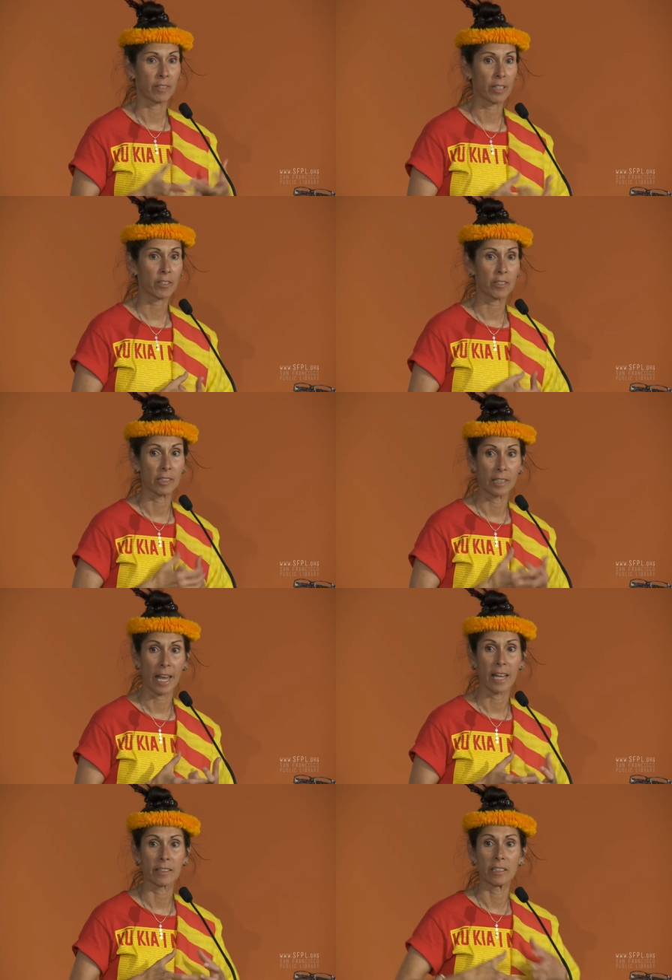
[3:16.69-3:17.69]
yeah, to the
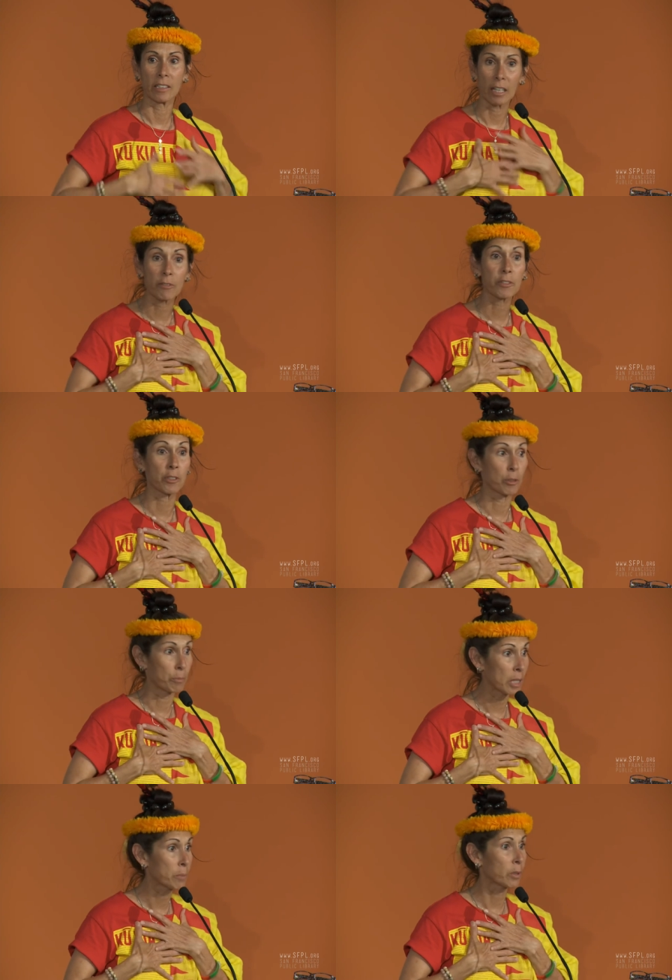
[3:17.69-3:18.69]
land and life to the
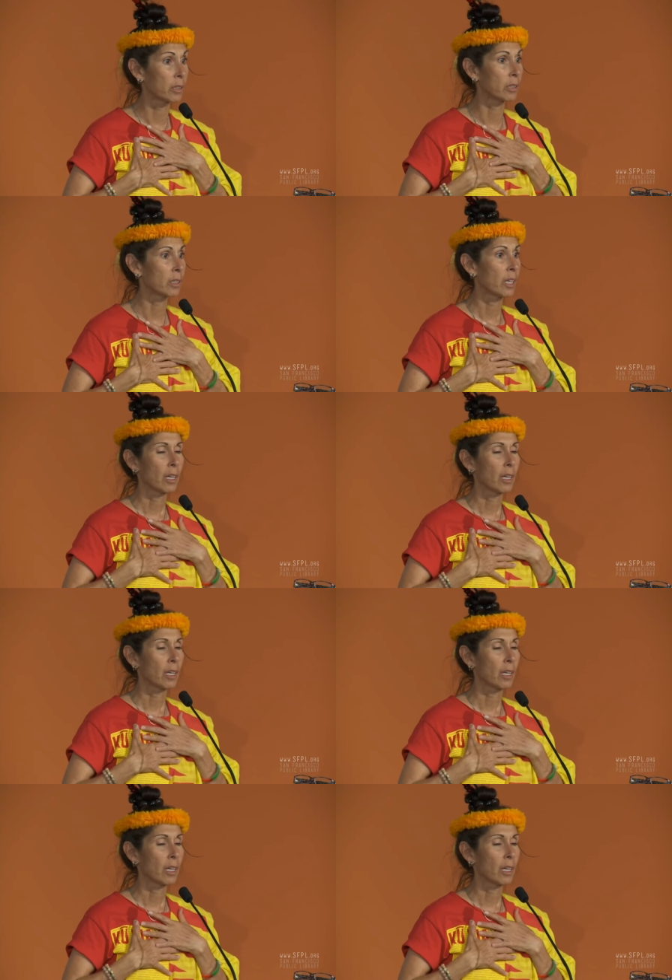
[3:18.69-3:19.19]
people,